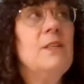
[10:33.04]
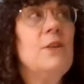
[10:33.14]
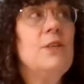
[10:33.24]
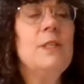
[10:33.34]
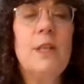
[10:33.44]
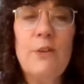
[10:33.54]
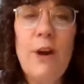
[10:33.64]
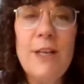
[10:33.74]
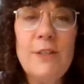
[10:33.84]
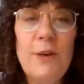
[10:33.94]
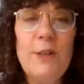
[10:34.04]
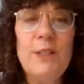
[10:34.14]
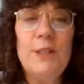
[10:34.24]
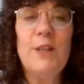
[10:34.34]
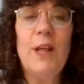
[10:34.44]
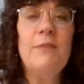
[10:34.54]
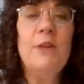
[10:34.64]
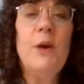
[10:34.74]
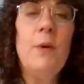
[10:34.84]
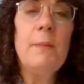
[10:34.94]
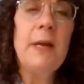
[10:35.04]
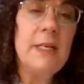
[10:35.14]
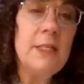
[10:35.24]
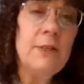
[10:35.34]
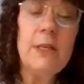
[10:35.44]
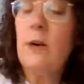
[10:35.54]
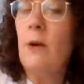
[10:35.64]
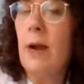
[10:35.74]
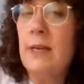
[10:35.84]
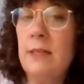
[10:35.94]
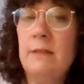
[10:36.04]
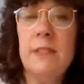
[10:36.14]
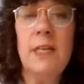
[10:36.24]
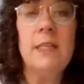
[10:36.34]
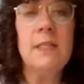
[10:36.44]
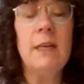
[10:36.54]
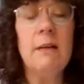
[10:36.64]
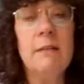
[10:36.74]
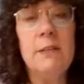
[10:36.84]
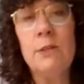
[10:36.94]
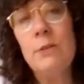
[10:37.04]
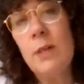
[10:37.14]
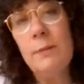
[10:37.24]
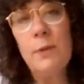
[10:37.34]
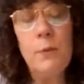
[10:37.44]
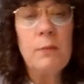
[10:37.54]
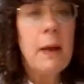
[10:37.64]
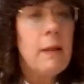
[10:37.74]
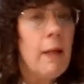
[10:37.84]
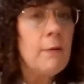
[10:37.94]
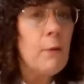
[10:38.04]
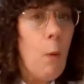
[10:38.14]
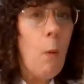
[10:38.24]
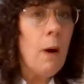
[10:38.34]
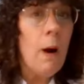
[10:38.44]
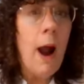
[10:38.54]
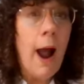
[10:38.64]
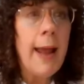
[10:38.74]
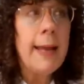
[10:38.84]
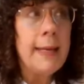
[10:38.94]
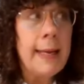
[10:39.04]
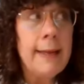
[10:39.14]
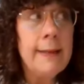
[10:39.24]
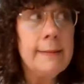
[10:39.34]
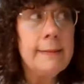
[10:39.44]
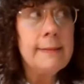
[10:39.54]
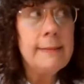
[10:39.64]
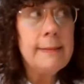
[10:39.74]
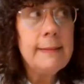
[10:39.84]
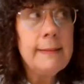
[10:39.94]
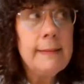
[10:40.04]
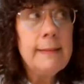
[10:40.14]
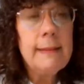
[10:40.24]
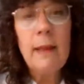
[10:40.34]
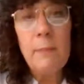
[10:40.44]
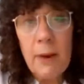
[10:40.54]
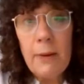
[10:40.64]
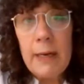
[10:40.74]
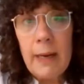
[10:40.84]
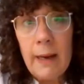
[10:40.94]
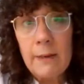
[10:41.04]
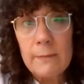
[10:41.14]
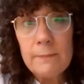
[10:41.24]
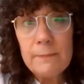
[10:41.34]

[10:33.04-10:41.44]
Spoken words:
So she's at a crossroads in her life. What am I going to do? I can stay single and do something with my life, or I can get married again.